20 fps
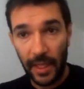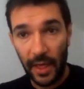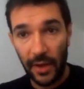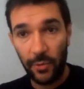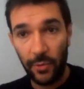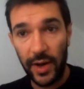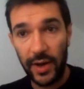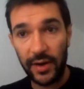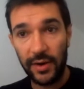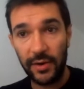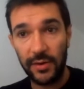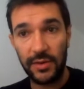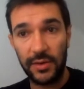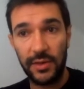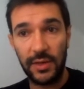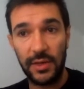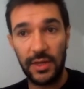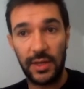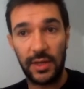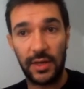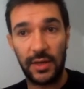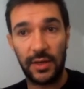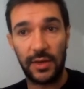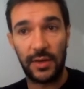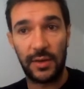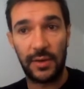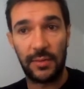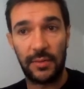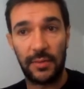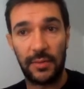where the
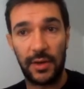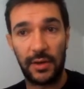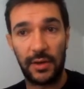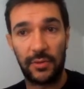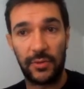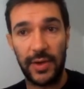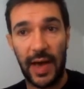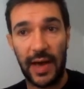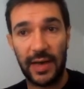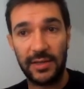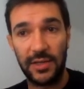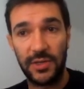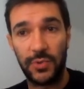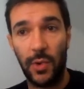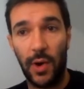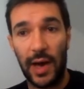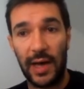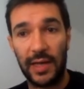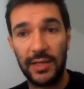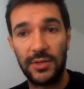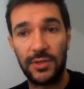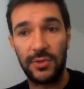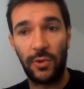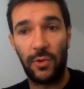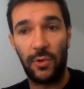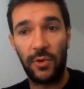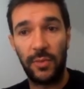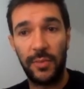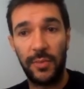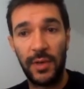reactants will
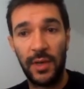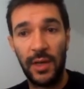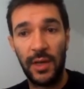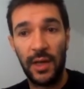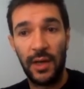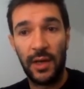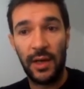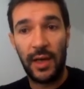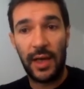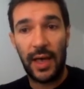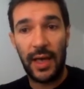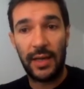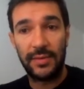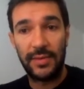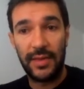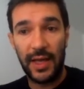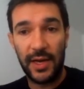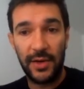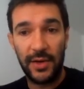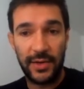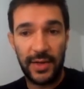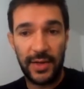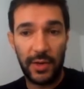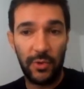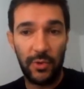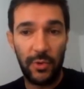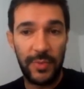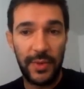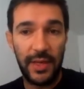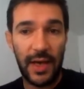adsorb, and then they
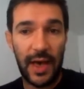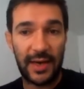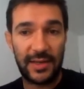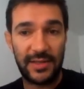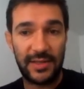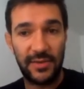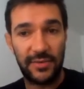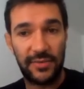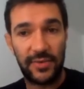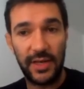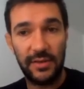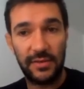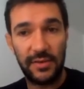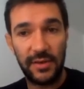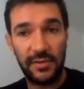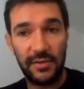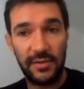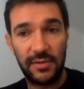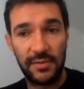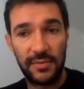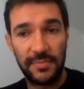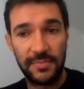will be activated.